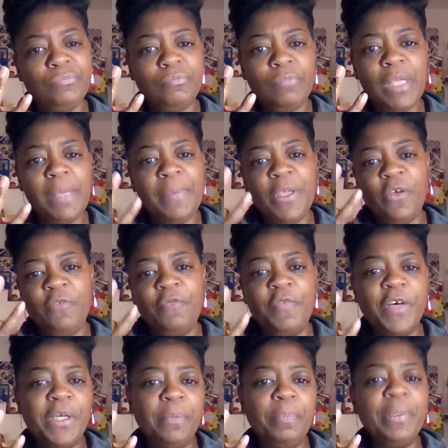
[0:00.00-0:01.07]
maybe a
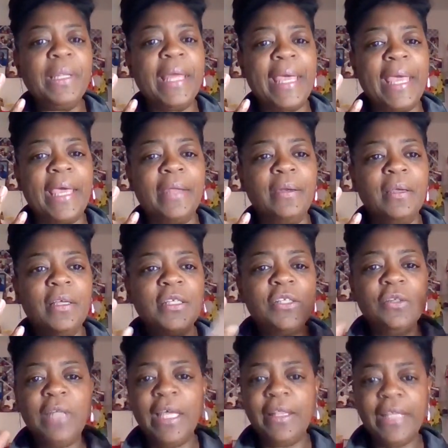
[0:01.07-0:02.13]
fun plaid.
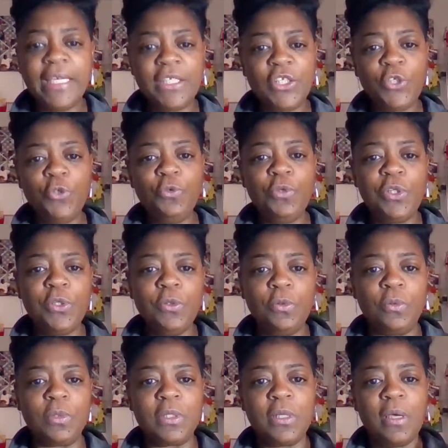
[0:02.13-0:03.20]
So now that's 2
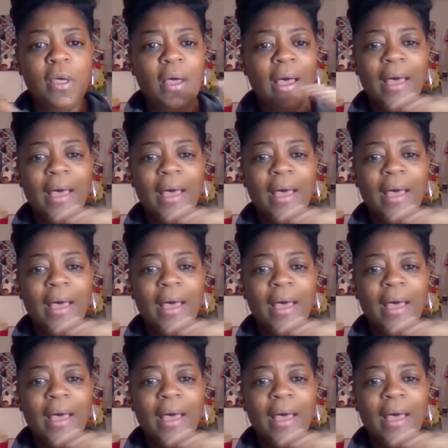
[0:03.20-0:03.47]
suits.